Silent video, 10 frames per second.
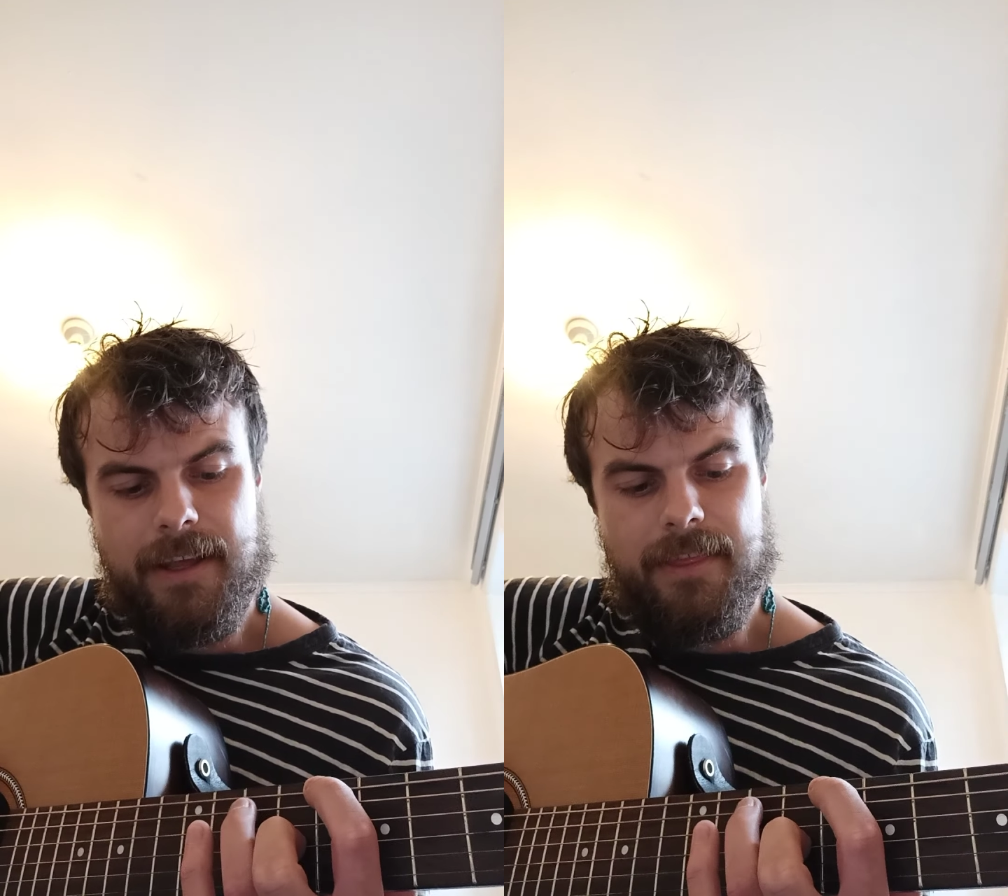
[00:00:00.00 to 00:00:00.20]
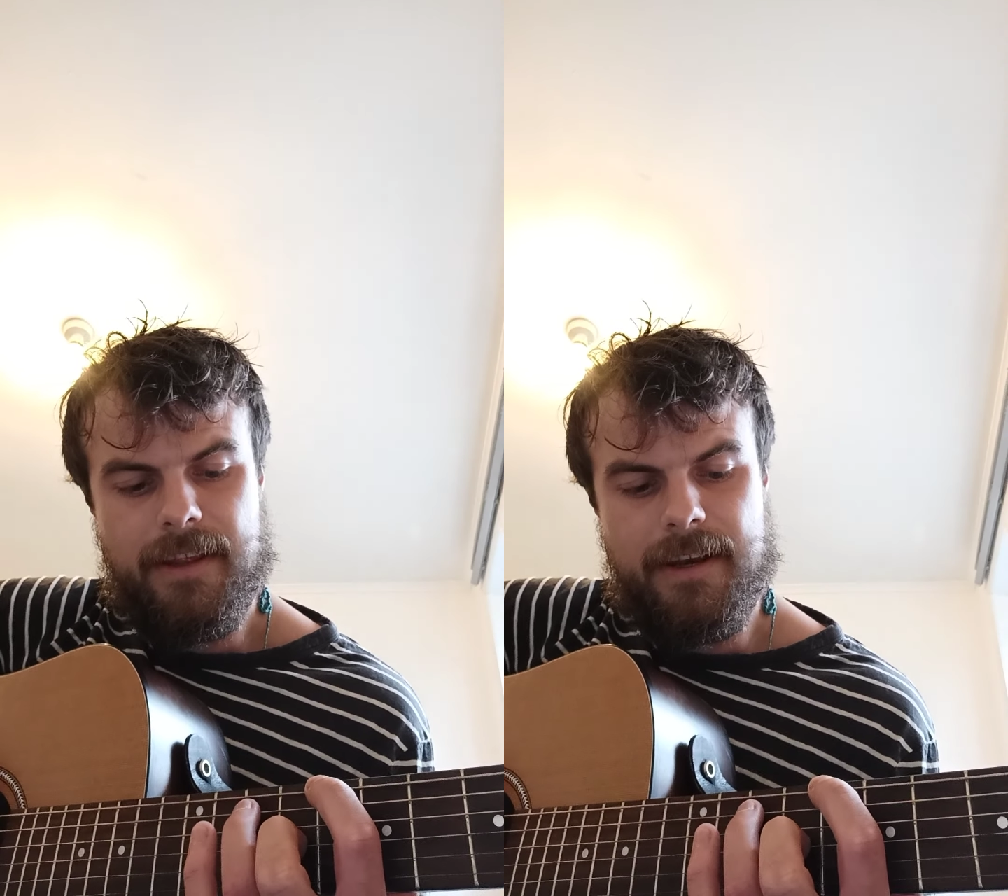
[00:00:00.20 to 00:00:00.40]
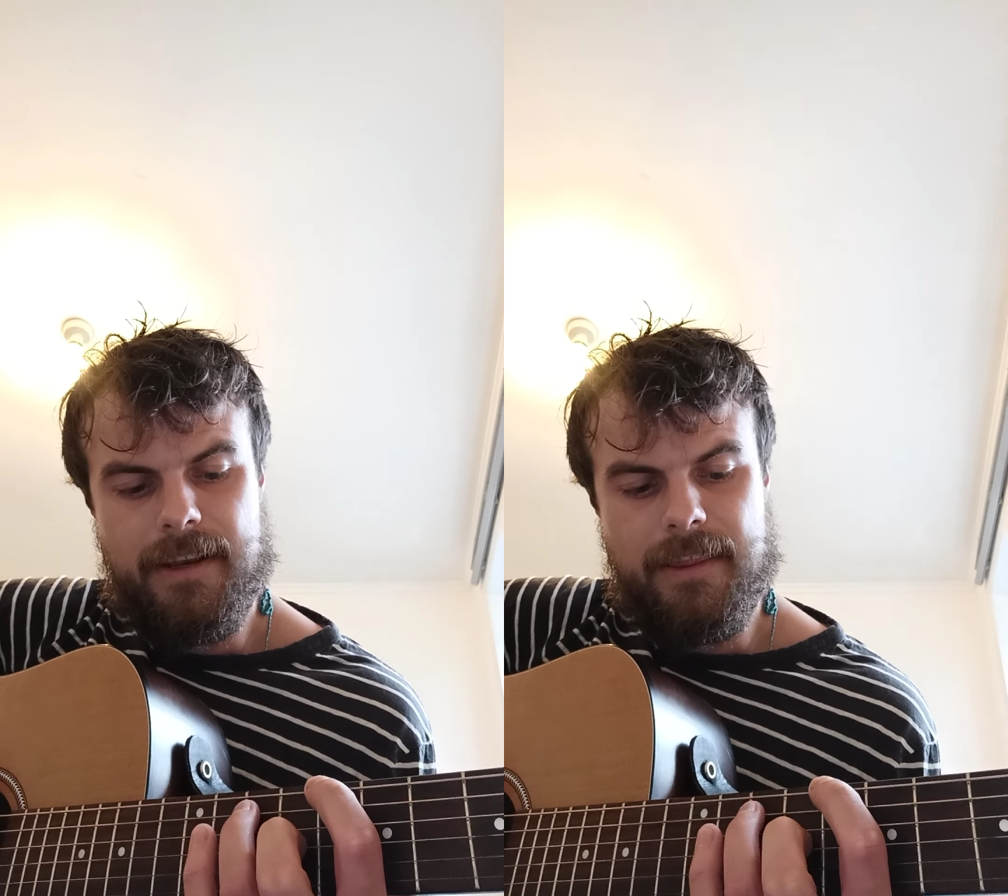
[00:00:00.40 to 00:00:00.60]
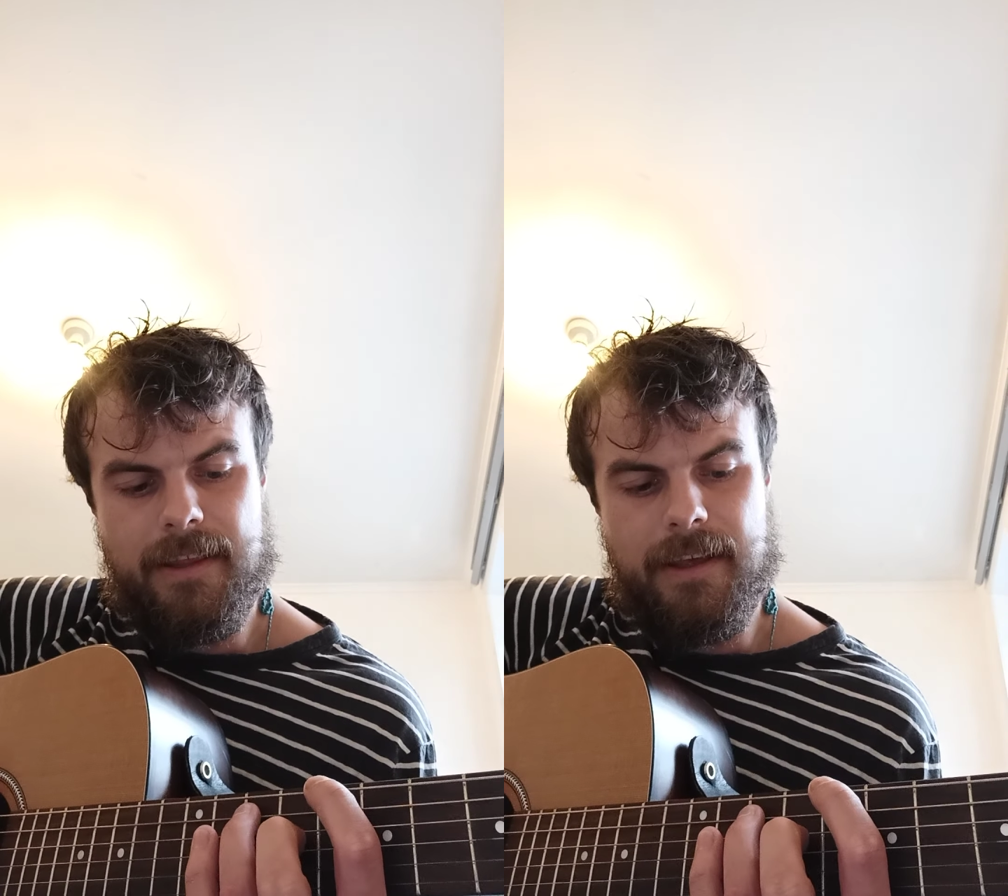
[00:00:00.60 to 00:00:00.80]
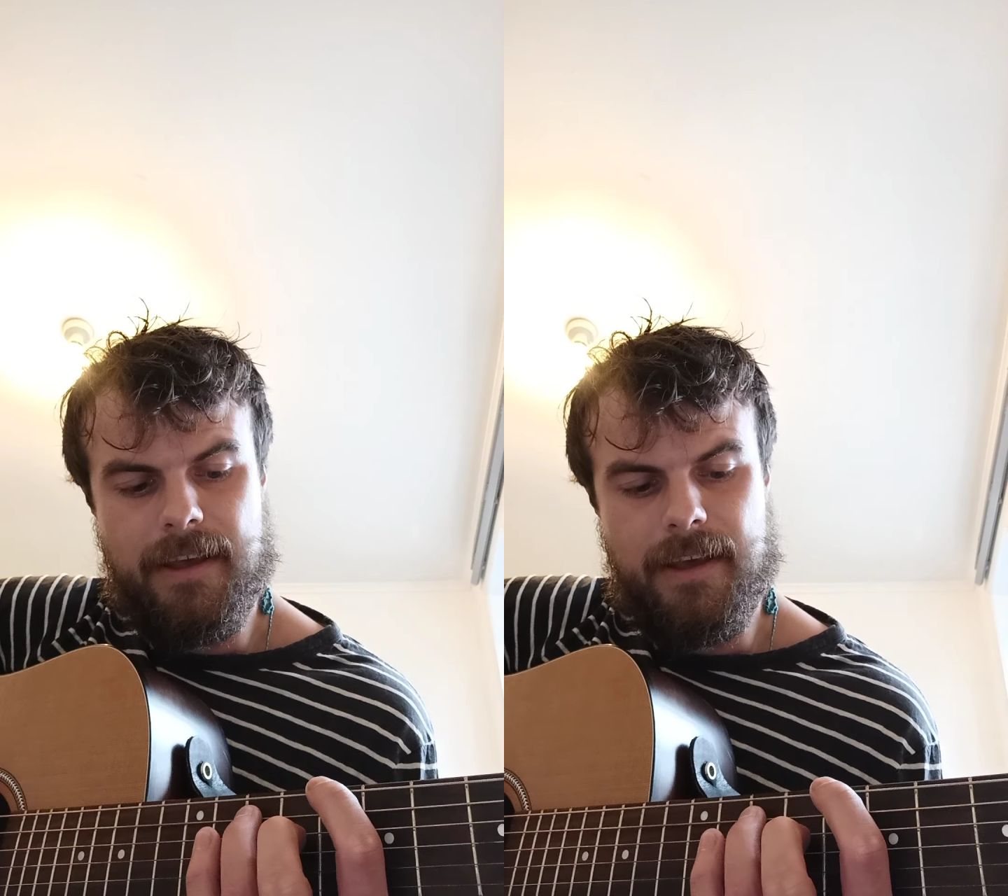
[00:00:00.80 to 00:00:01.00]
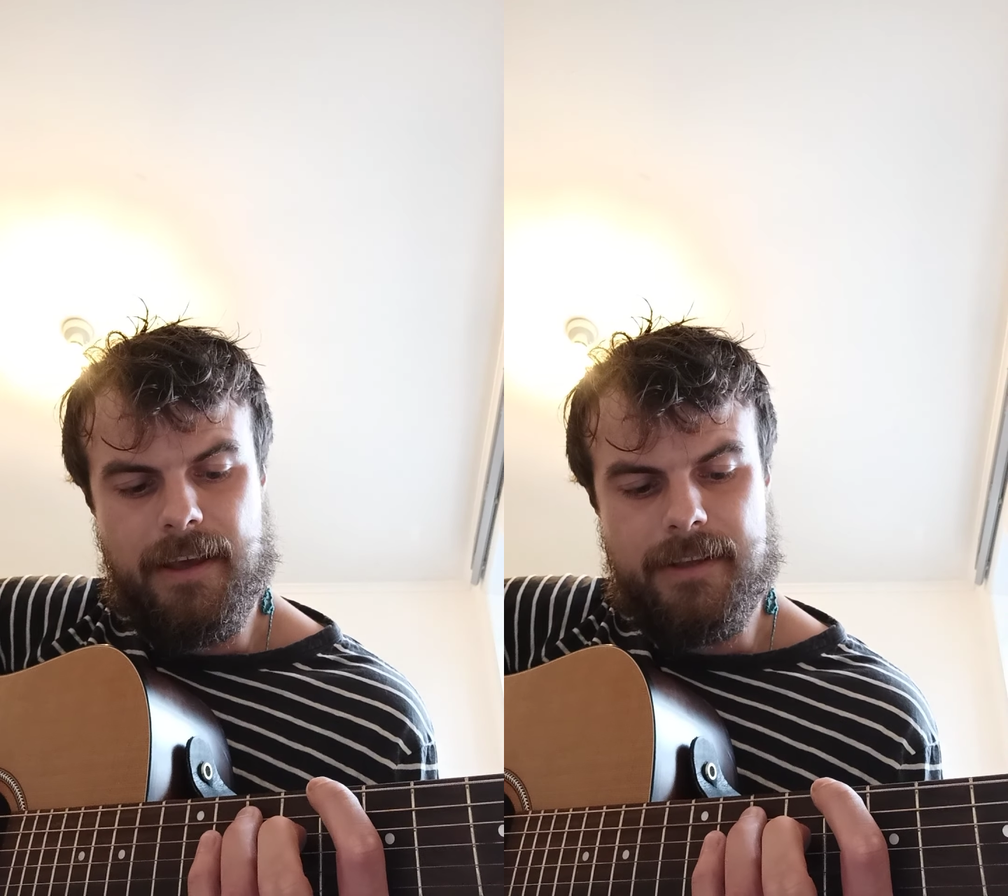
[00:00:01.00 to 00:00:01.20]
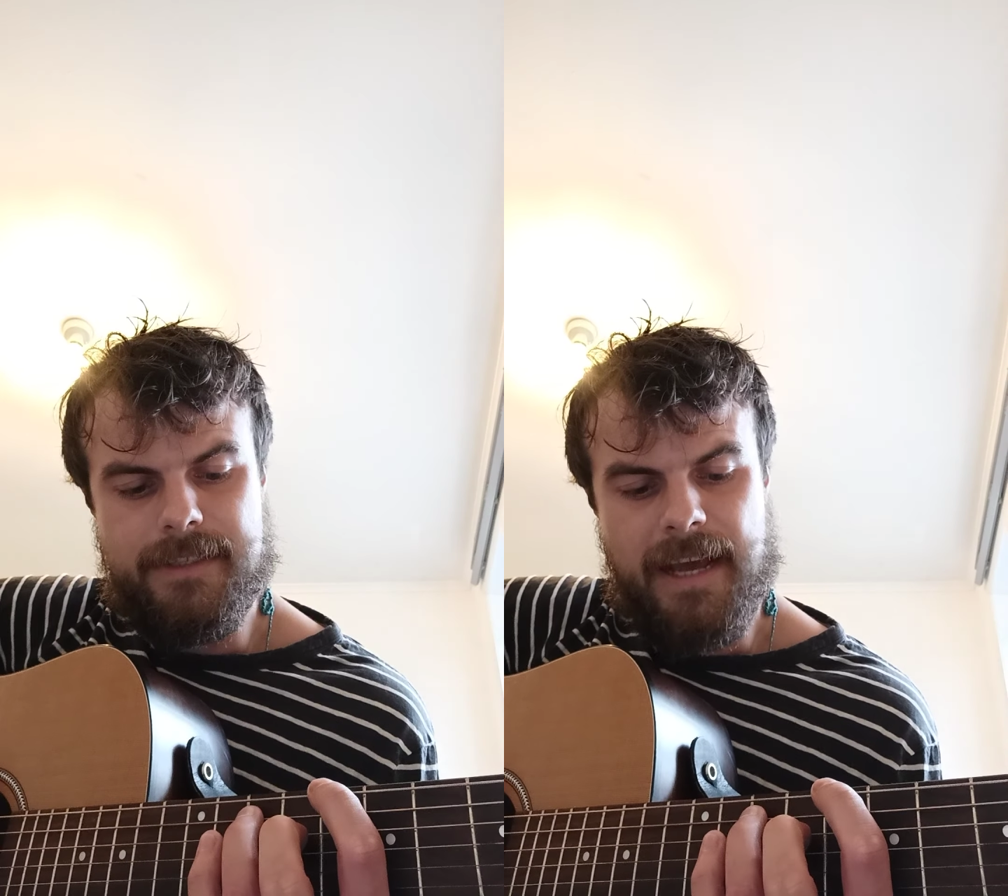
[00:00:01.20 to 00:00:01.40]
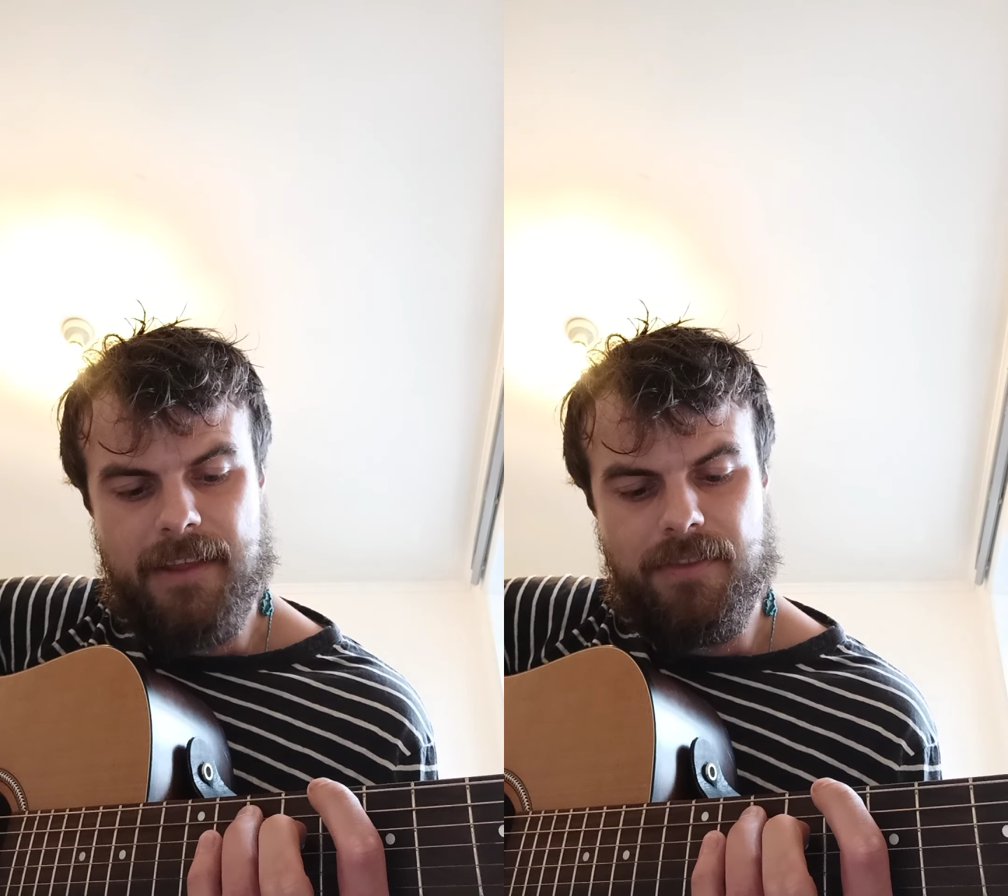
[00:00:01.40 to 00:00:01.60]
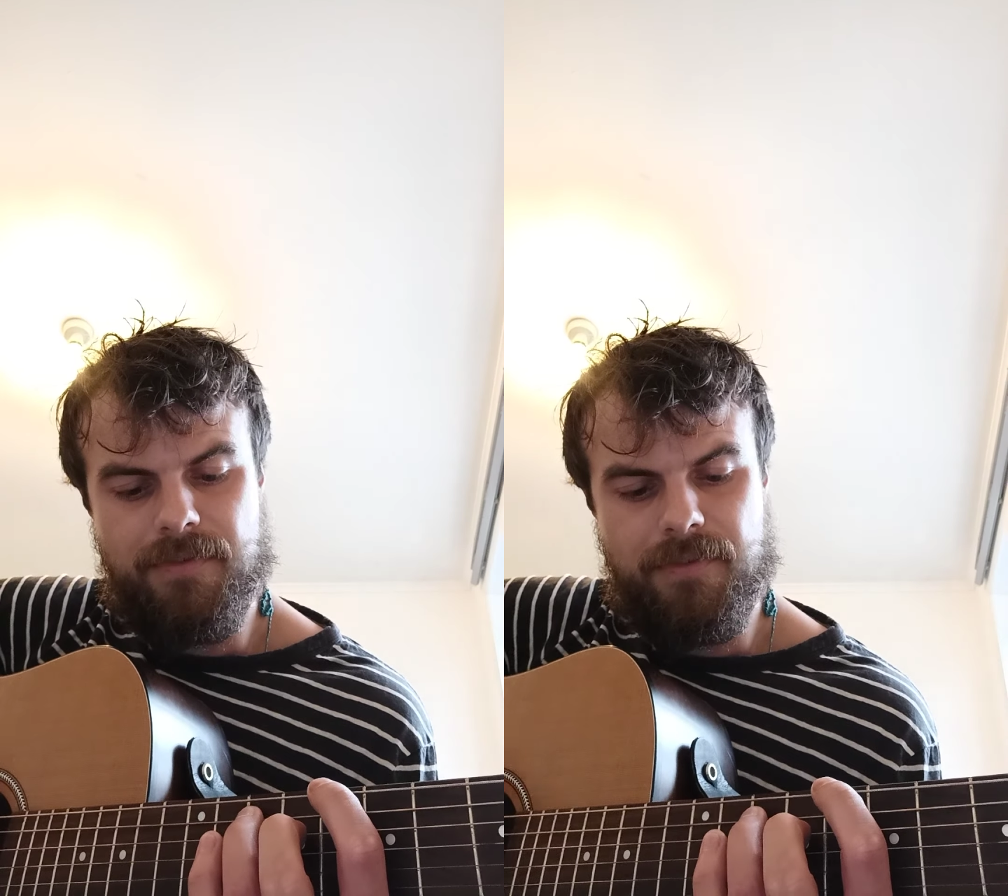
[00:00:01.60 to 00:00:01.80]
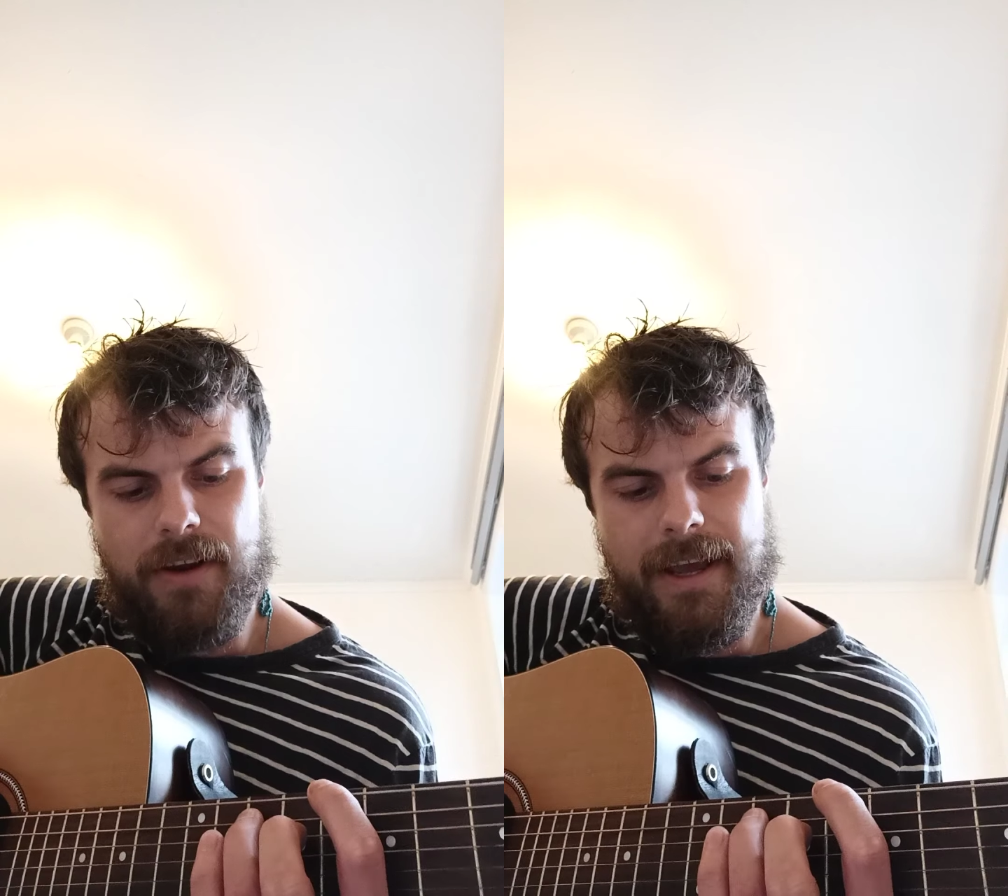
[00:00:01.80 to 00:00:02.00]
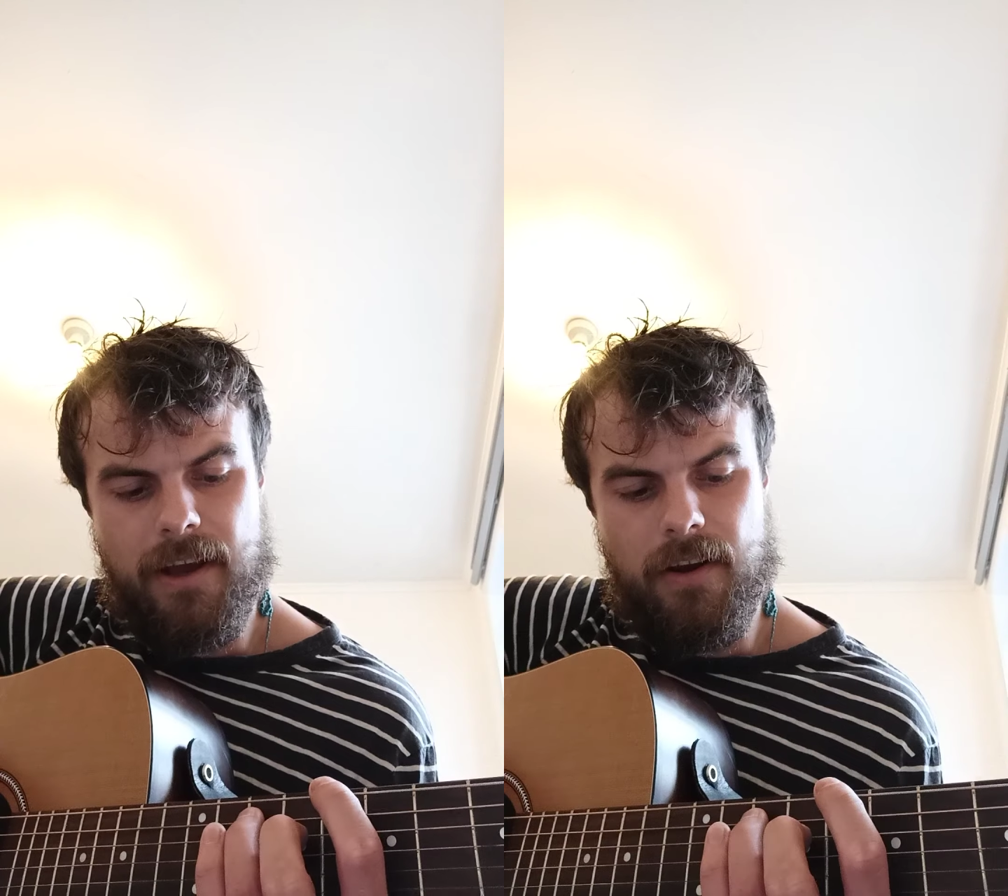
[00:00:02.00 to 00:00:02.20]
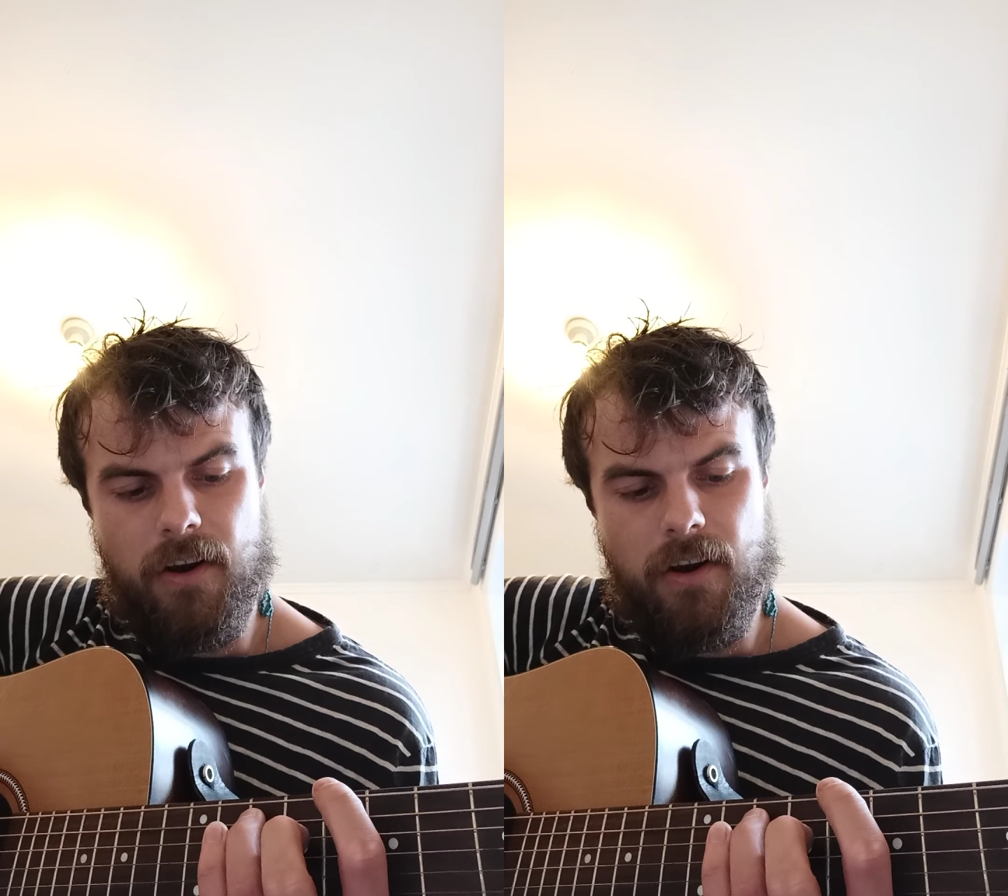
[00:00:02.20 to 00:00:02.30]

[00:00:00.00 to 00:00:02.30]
then the 10th fret